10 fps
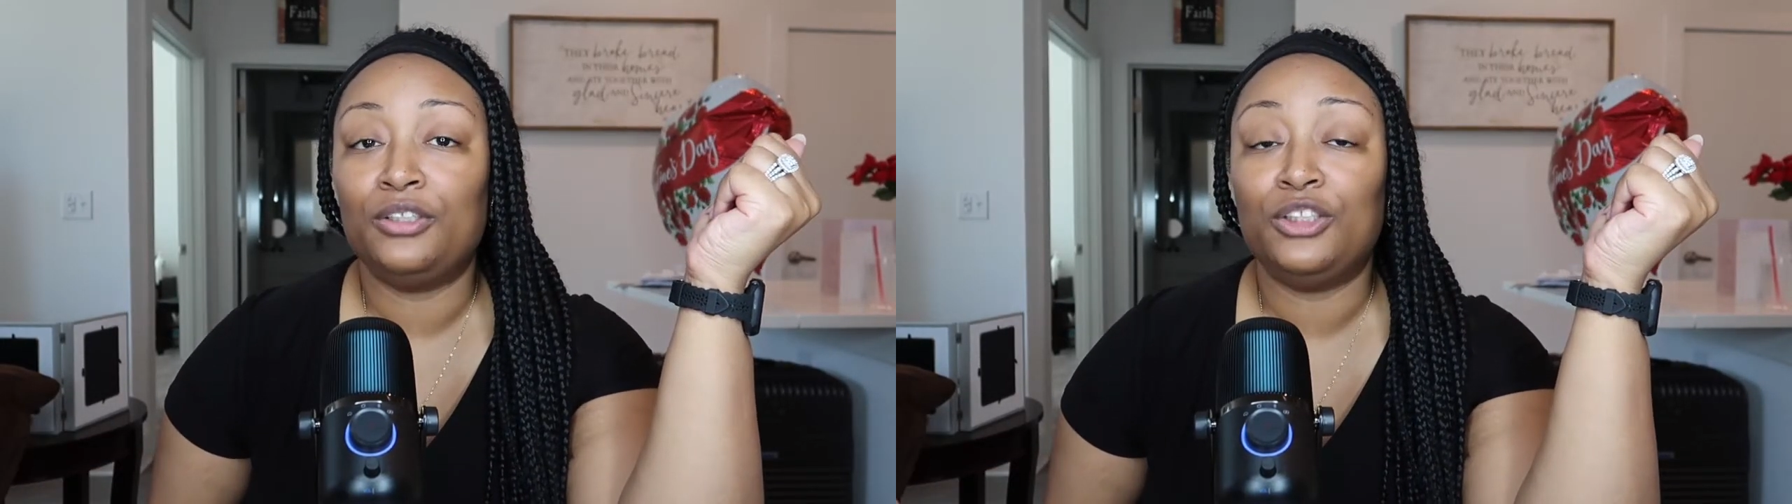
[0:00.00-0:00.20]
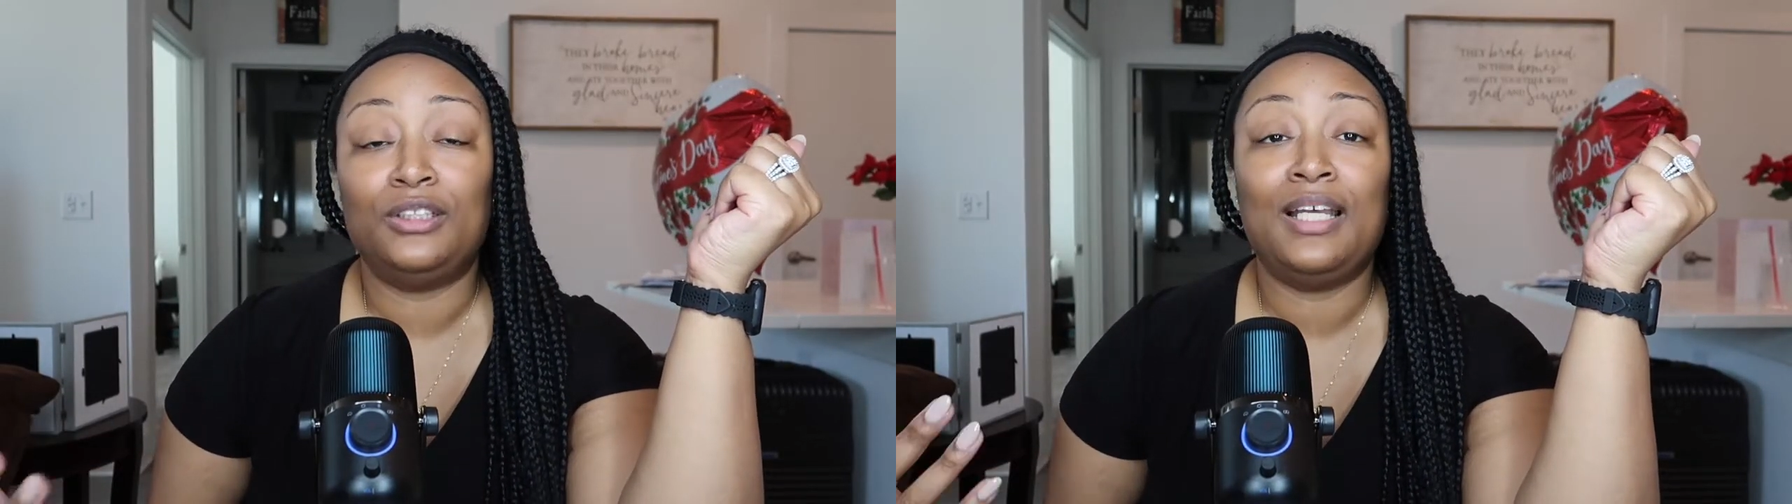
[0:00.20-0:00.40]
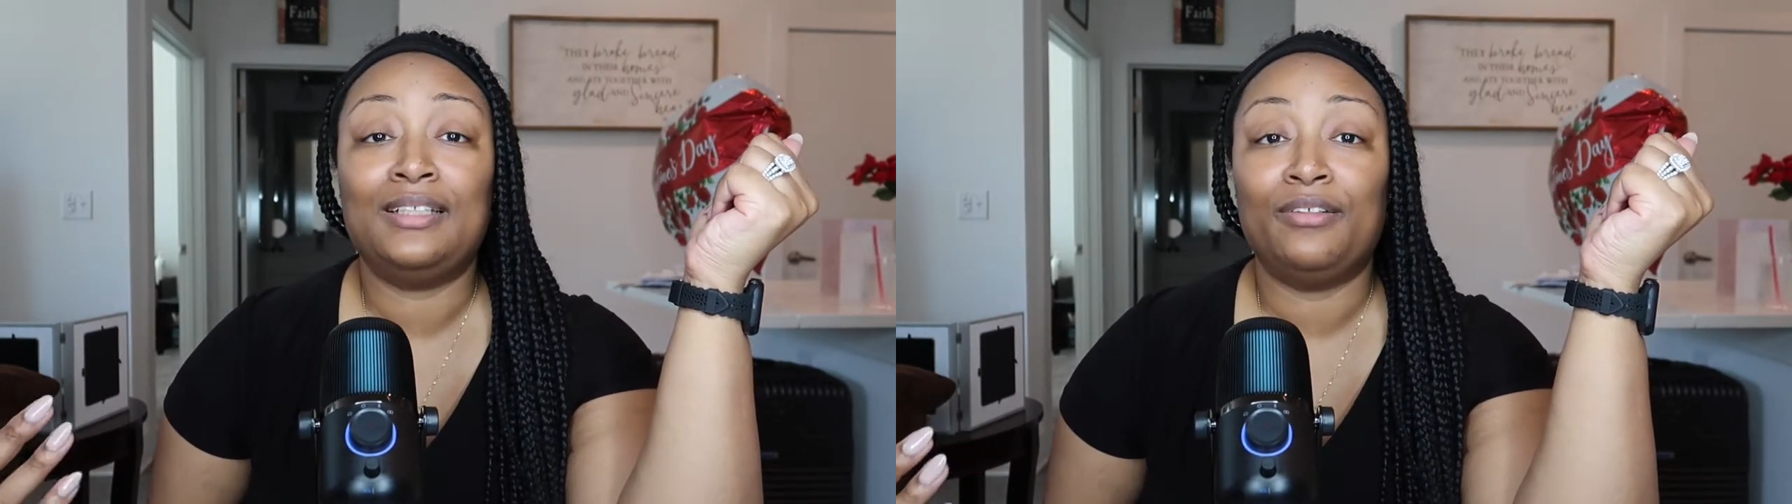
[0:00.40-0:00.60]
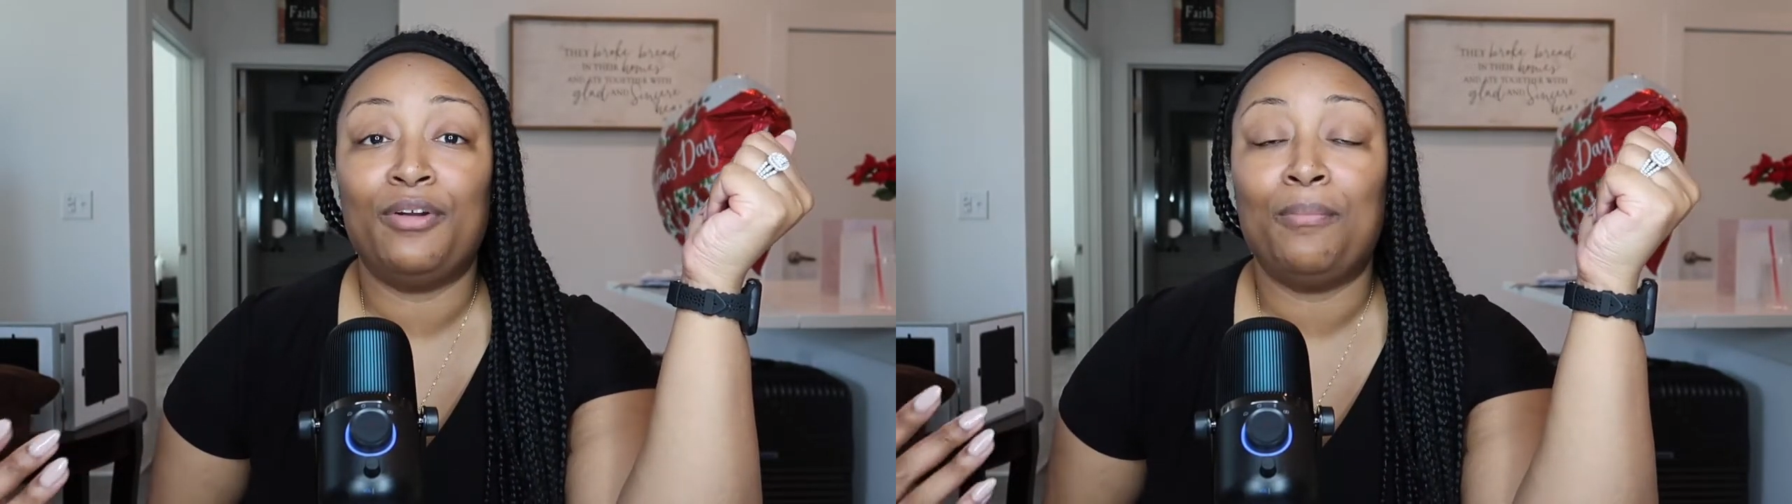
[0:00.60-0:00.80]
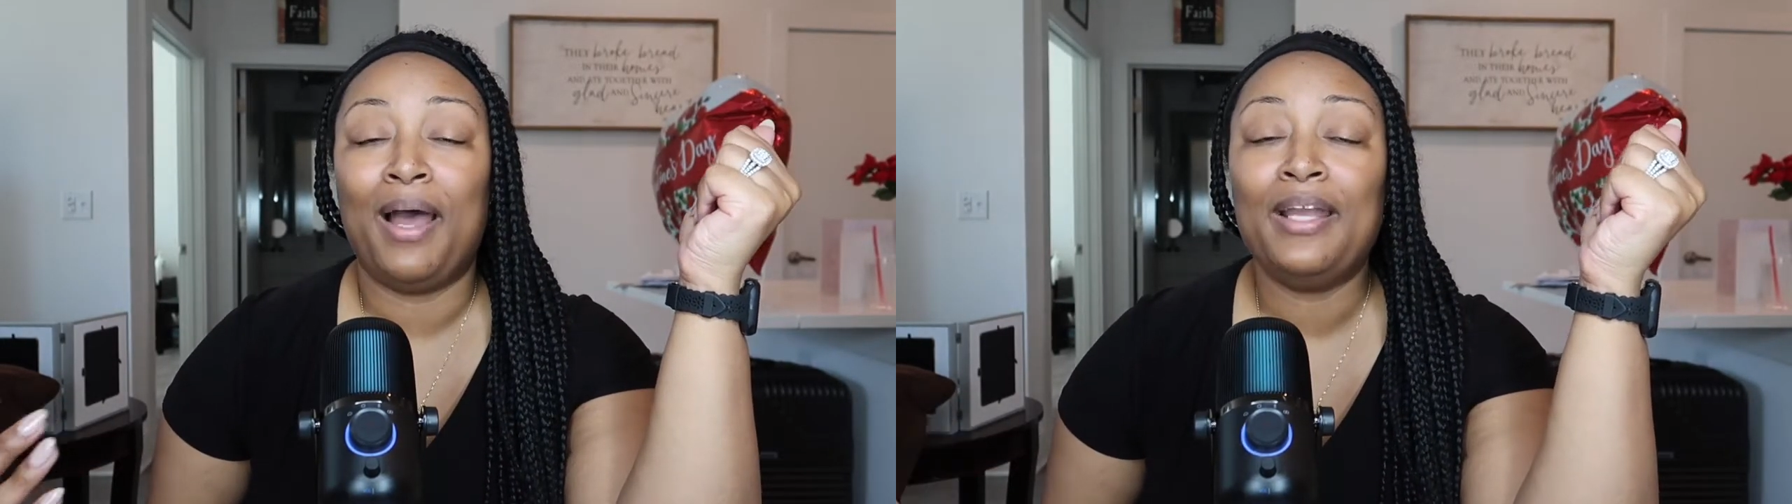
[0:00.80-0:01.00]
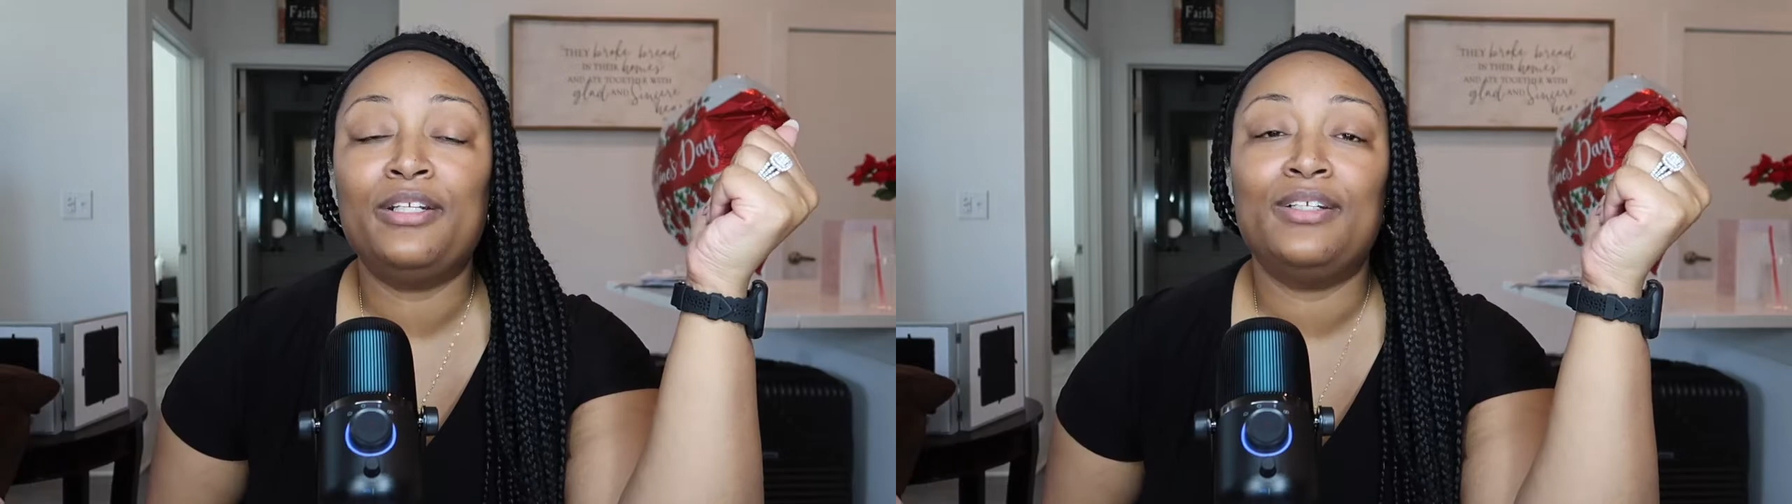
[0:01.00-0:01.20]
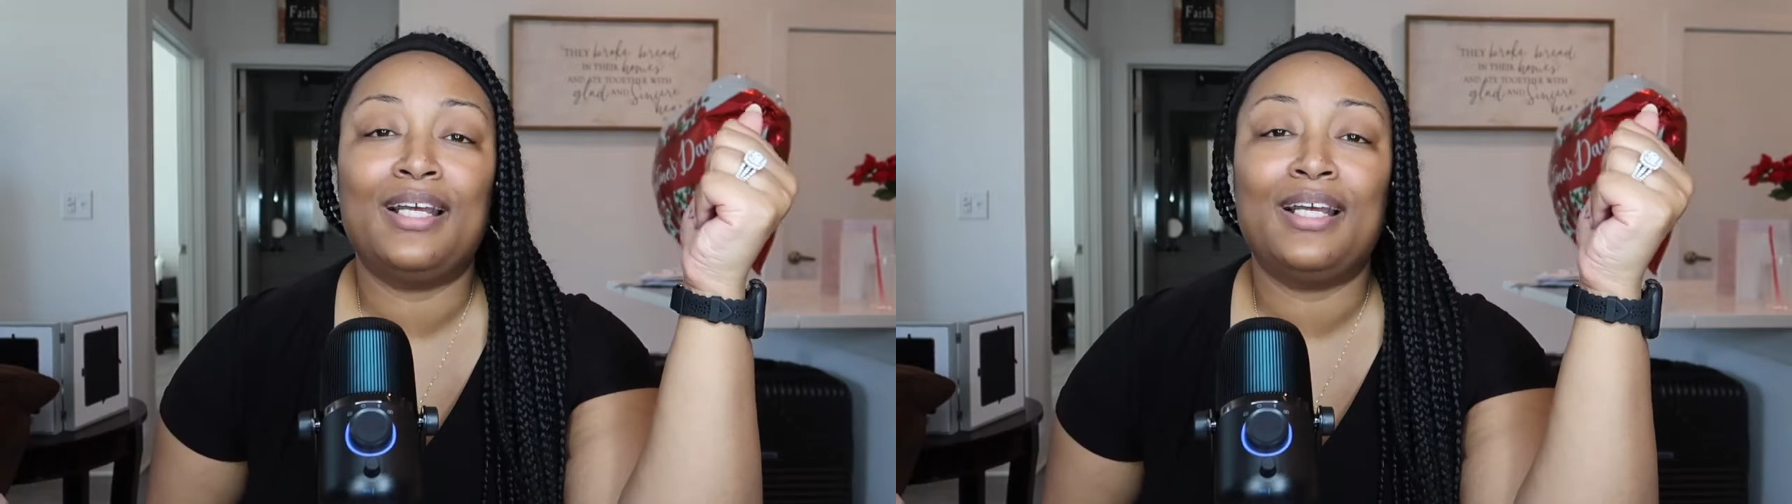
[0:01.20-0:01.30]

just as a reminder,